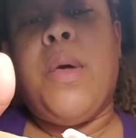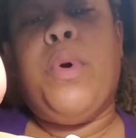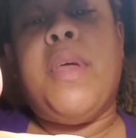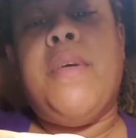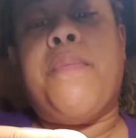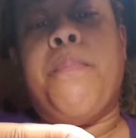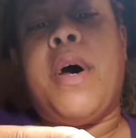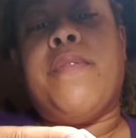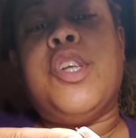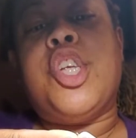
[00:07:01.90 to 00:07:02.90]
would be
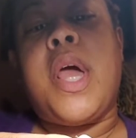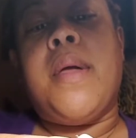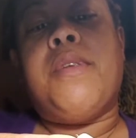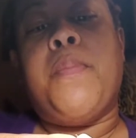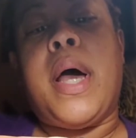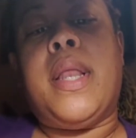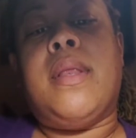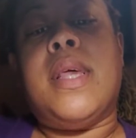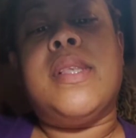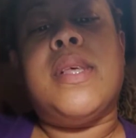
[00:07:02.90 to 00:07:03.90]
buffed and shaped.
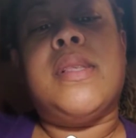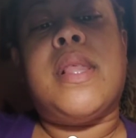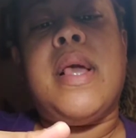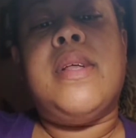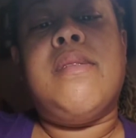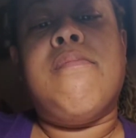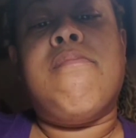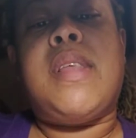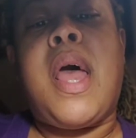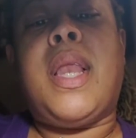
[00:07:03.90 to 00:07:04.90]
But this is the
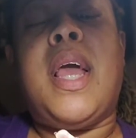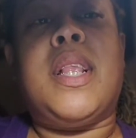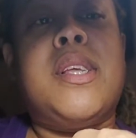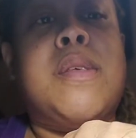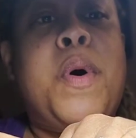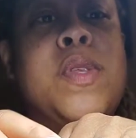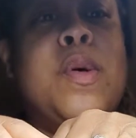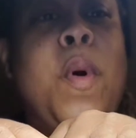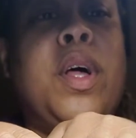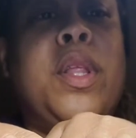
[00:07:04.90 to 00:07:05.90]
technique that is supposed
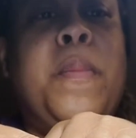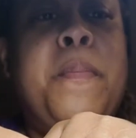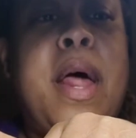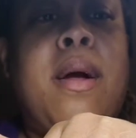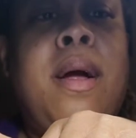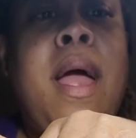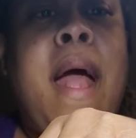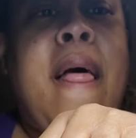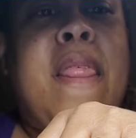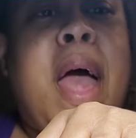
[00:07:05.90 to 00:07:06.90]
to work a little bit better
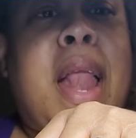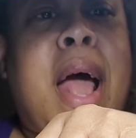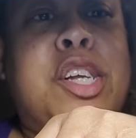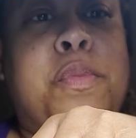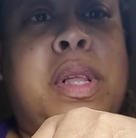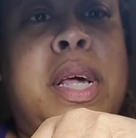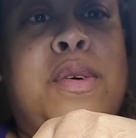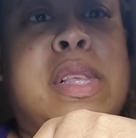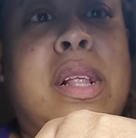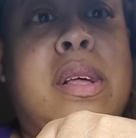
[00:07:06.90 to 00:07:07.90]
than actually
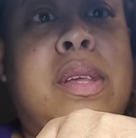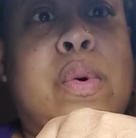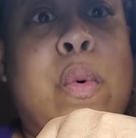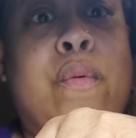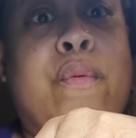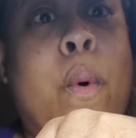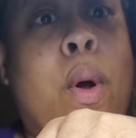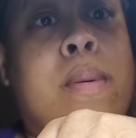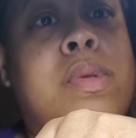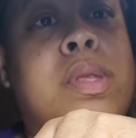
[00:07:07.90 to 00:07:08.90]
using the dual
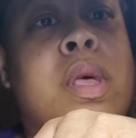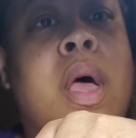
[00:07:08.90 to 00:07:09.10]
forms,